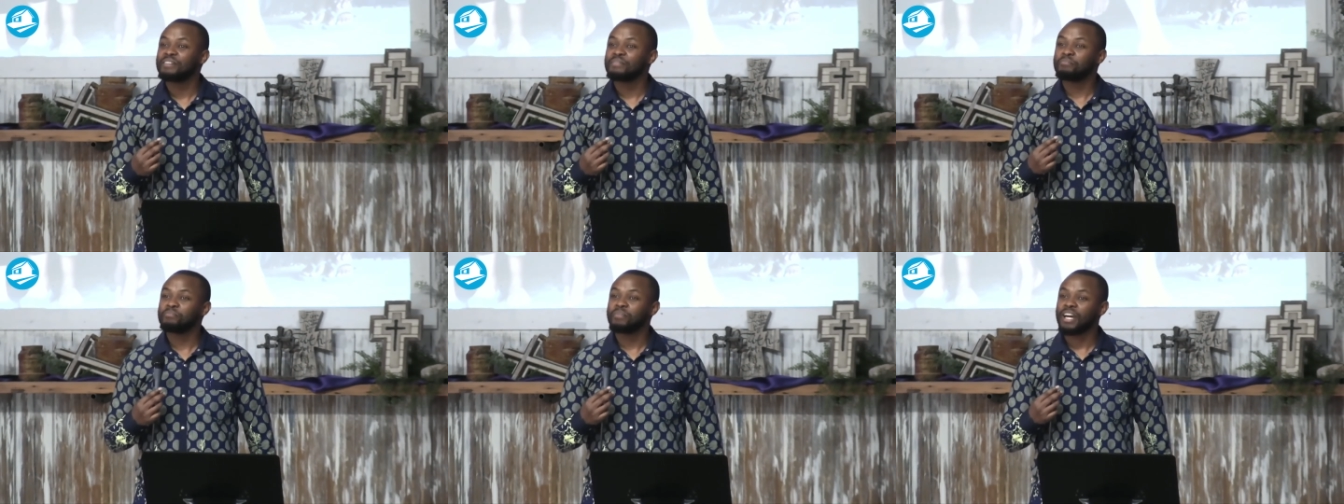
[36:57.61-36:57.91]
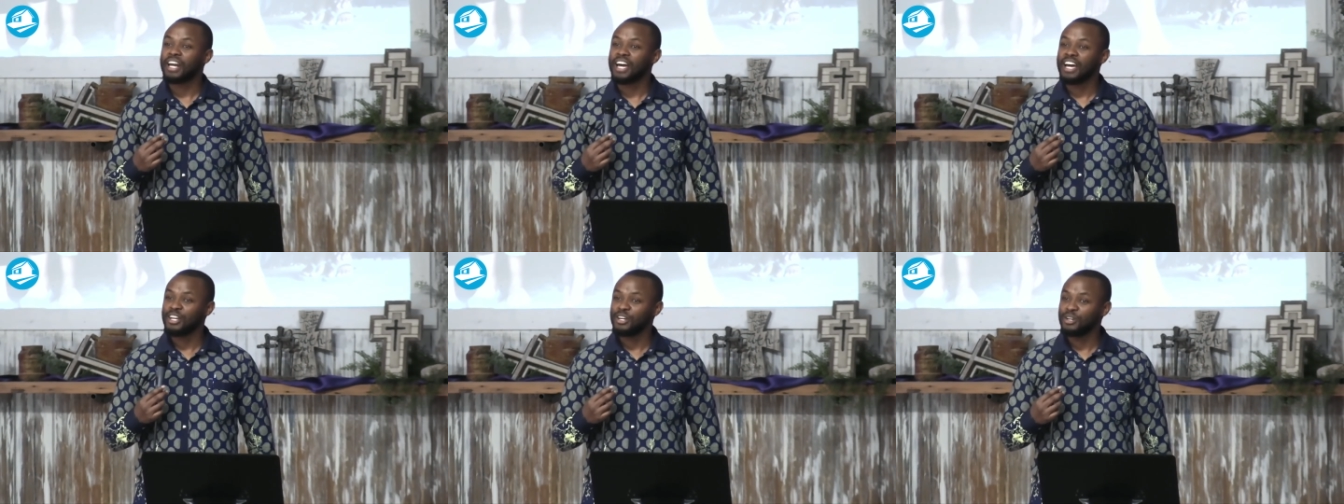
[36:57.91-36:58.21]
but
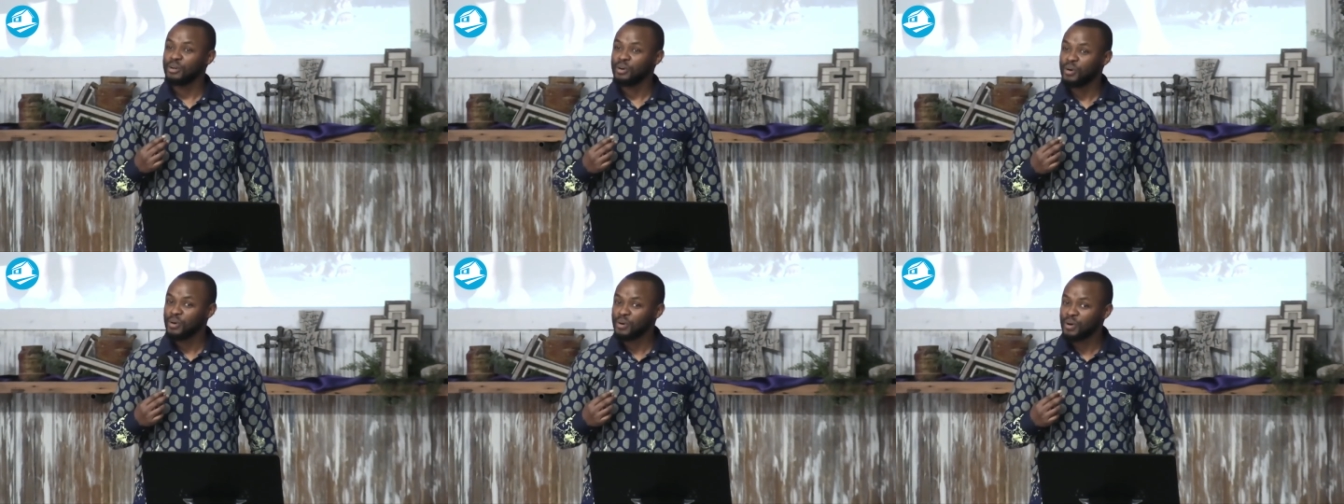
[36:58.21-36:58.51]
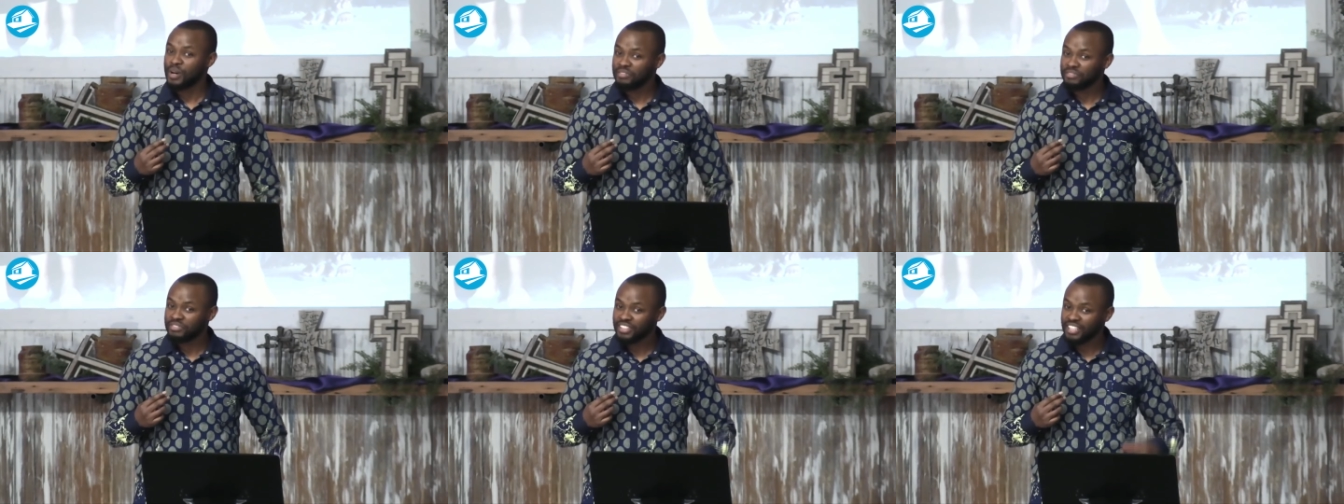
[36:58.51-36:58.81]
I know
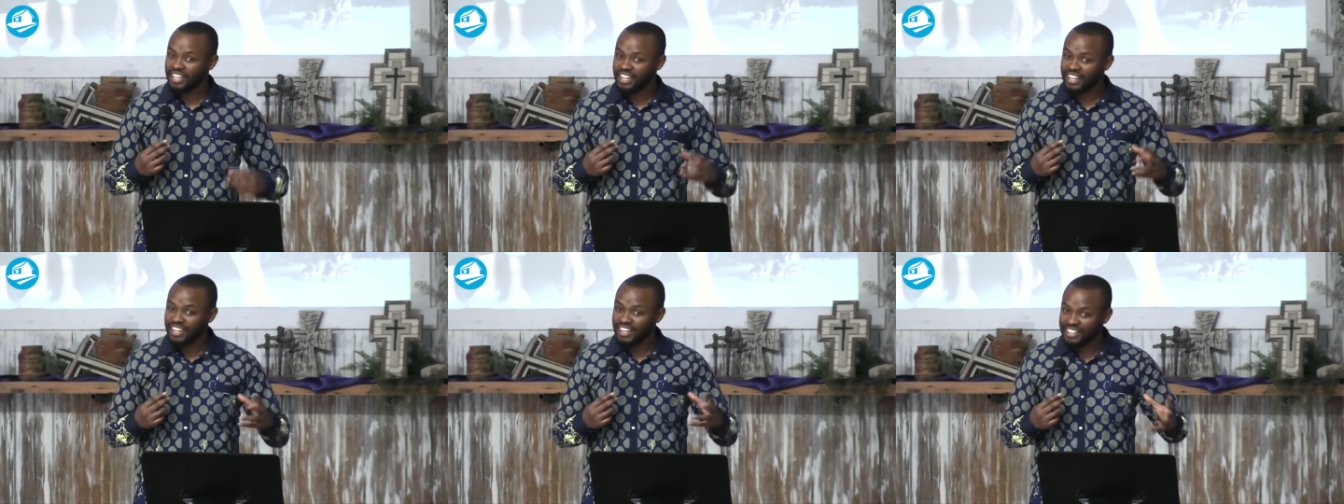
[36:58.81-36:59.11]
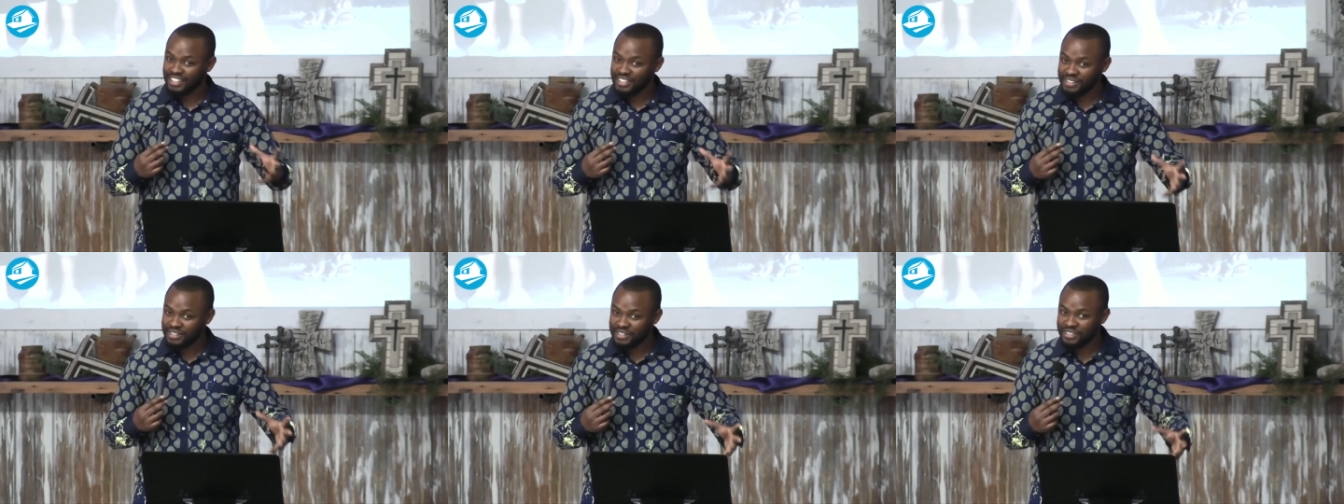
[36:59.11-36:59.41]
after,
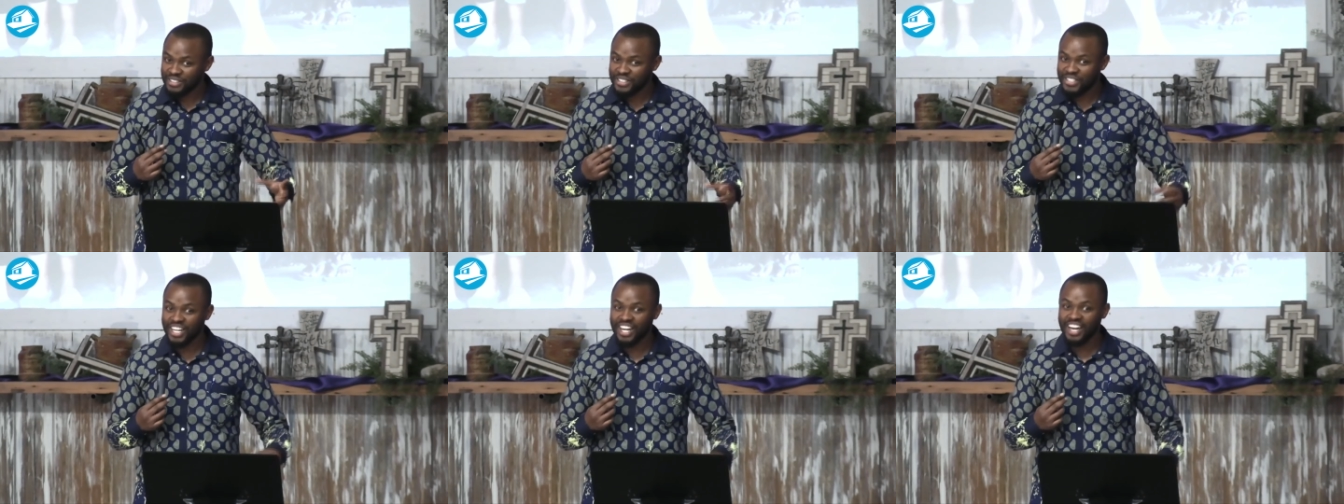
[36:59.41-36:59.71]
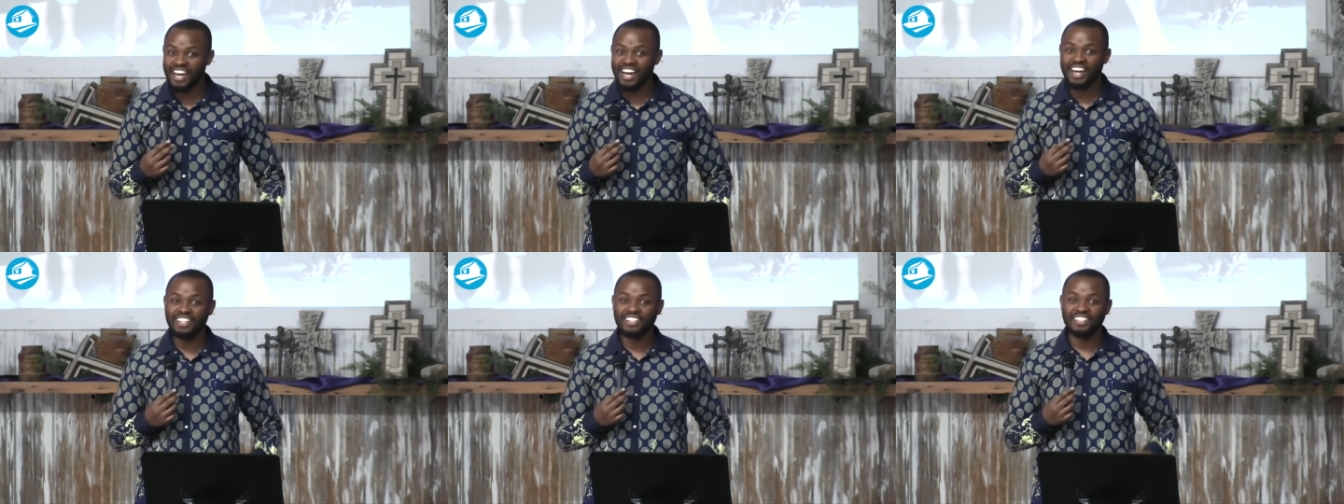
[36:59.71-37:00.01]
you know,
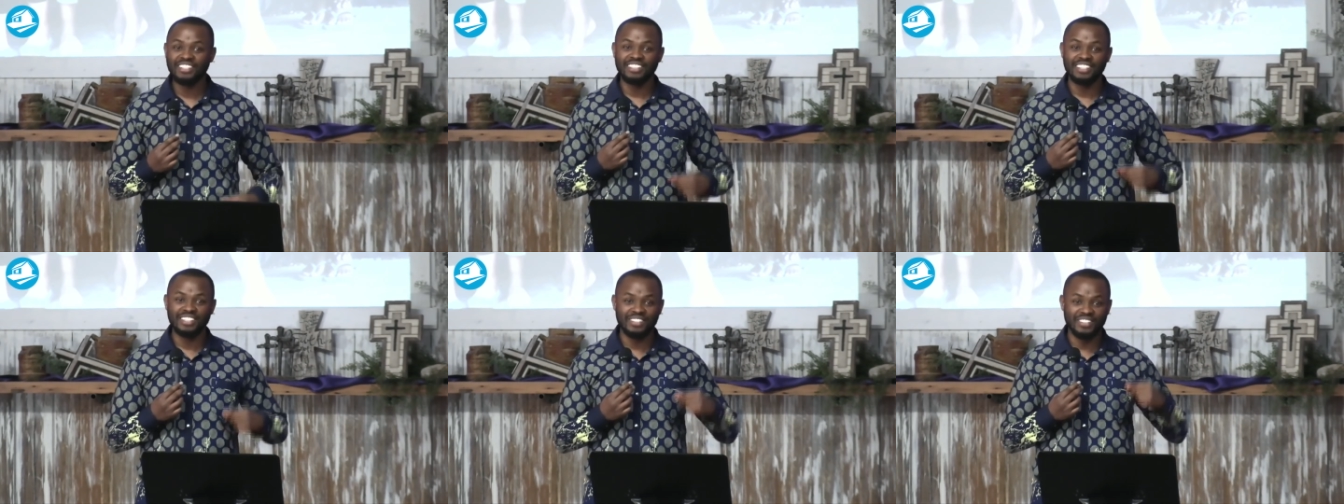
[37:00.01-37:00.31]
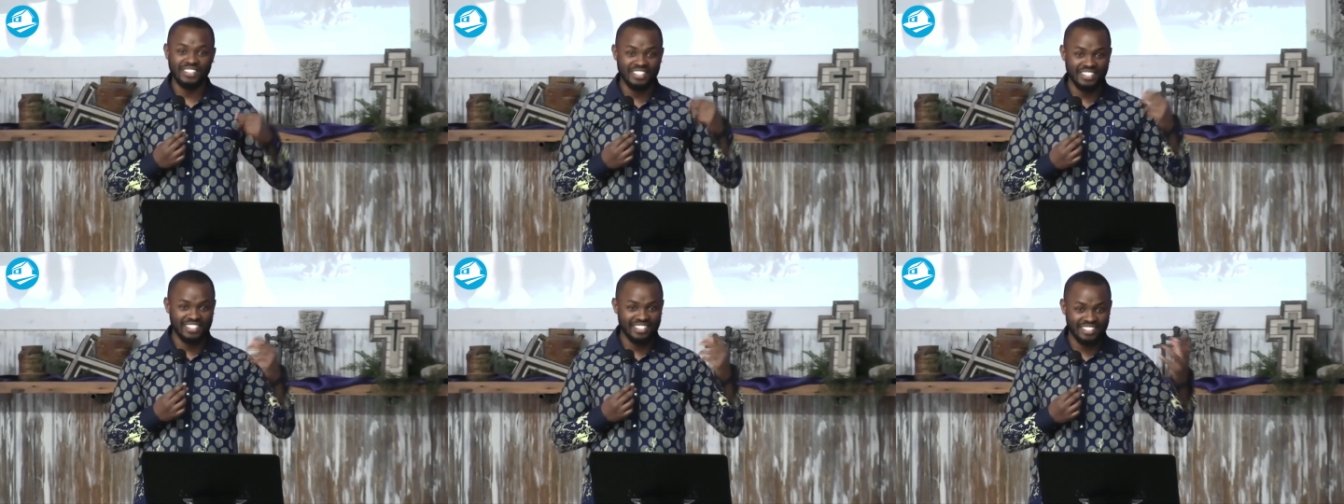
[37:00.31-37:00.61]
church, there
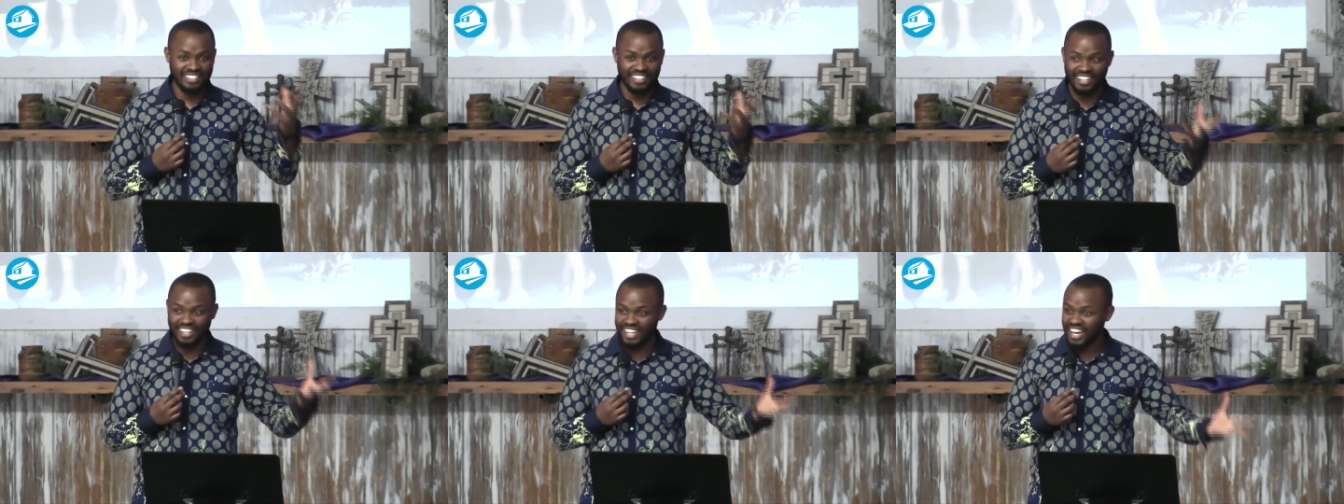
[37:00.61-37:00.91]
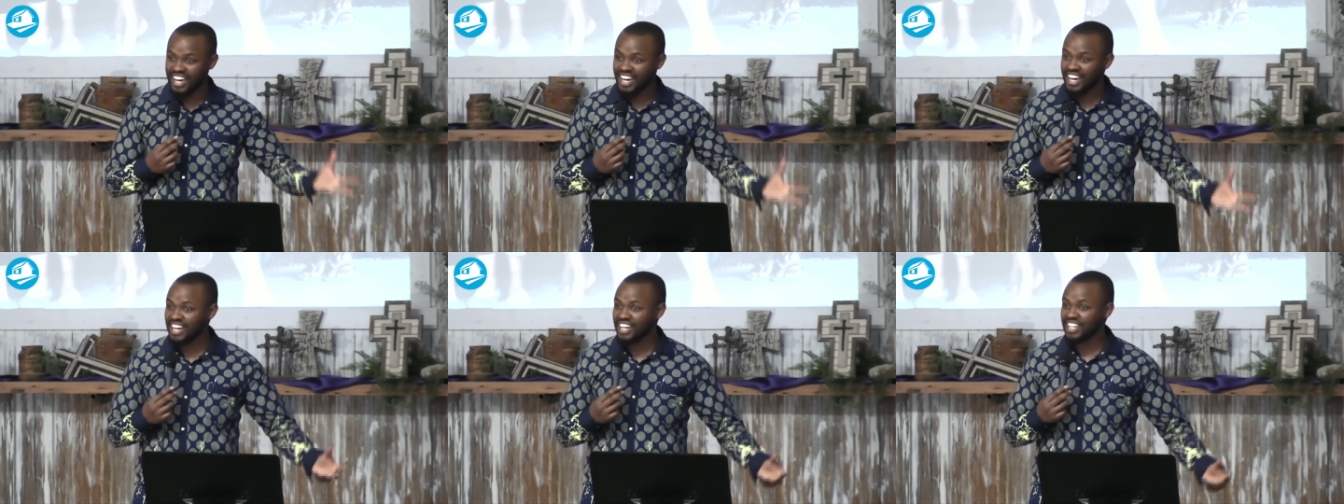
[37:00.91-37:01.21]
is
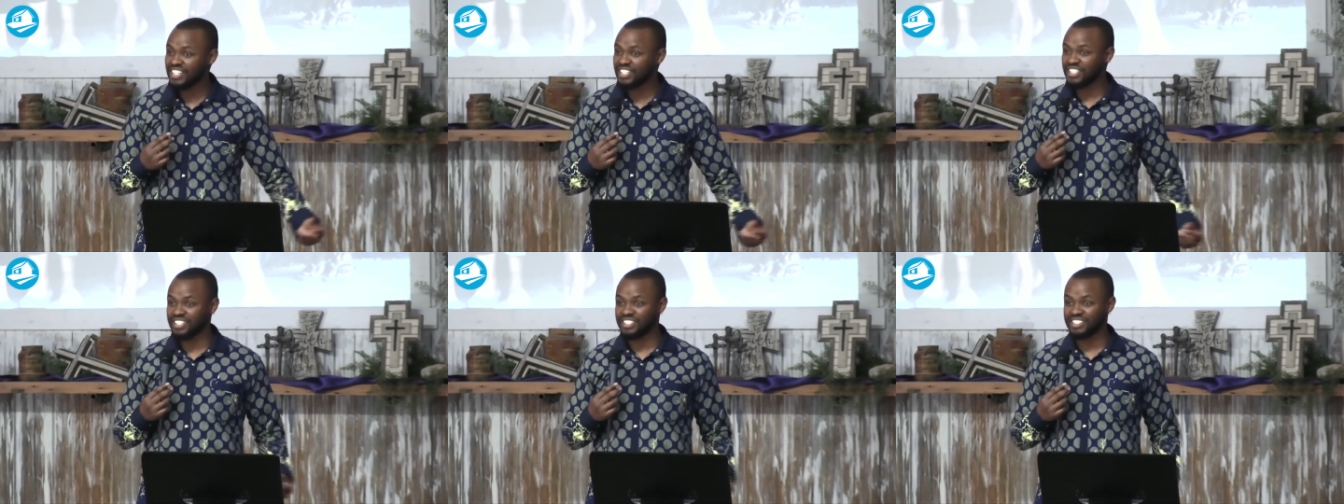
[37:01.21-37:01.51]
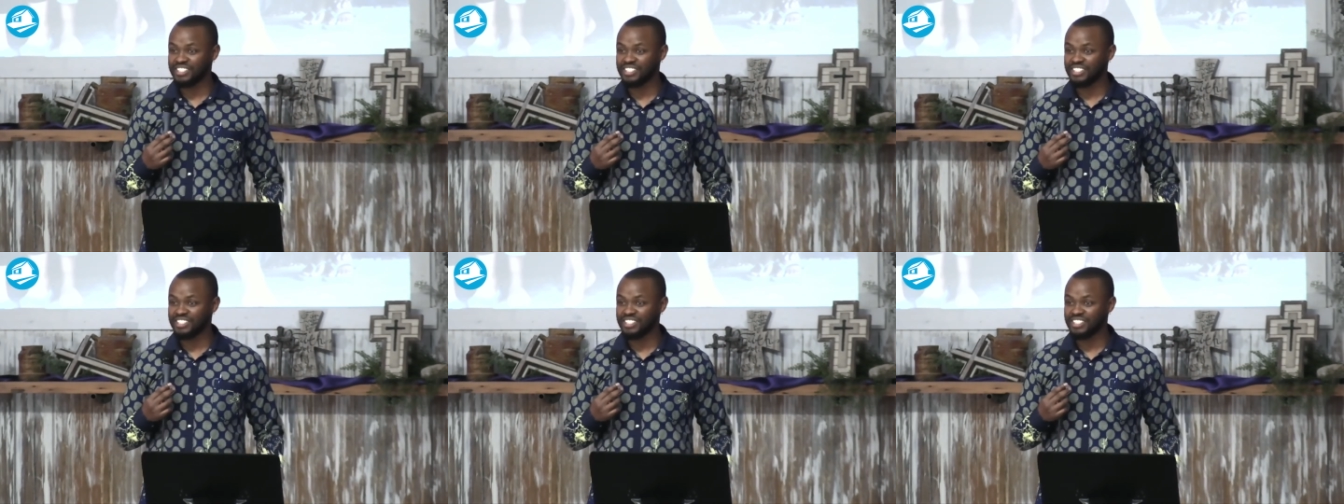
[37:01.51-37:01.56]
lunch.